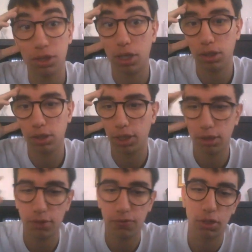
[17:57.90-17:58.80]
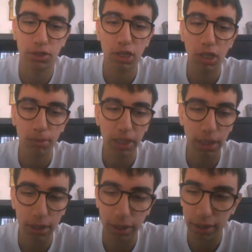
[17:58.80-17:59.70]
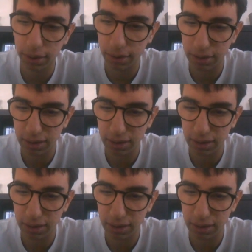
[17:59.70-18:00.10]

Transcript: not looking good for us. But I think